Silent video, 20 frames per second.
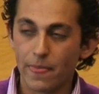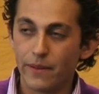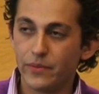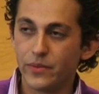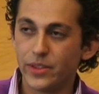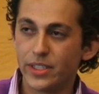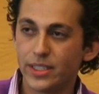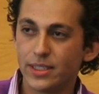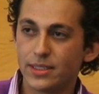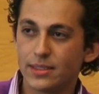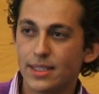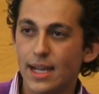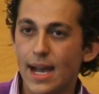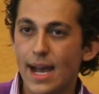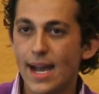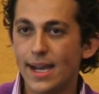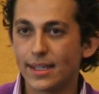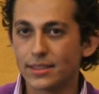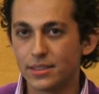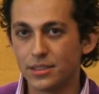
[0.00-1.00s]
This
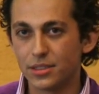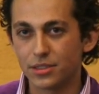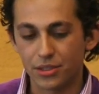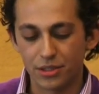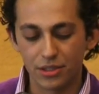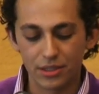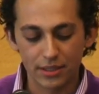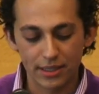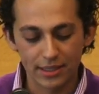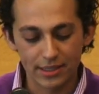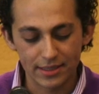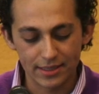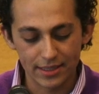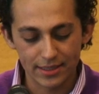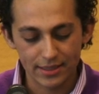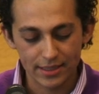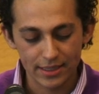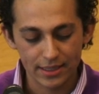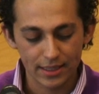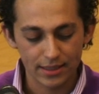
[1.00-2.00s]
act is currently
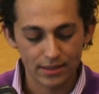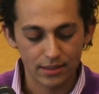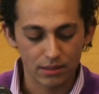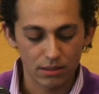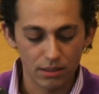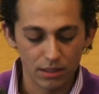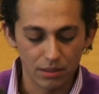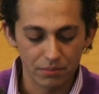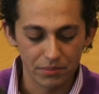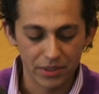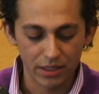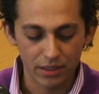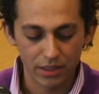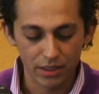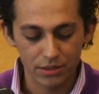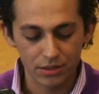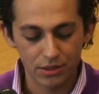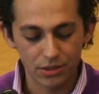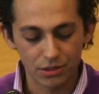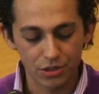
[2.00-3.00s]
sitting at the Colombian
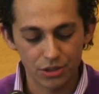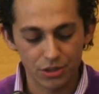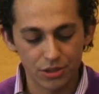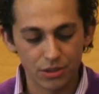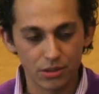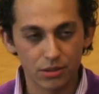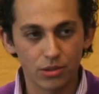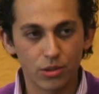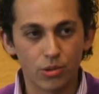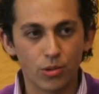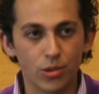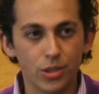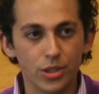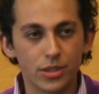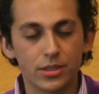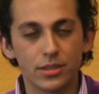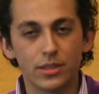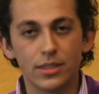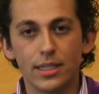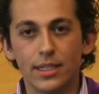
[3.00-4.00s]
Constitutional Court,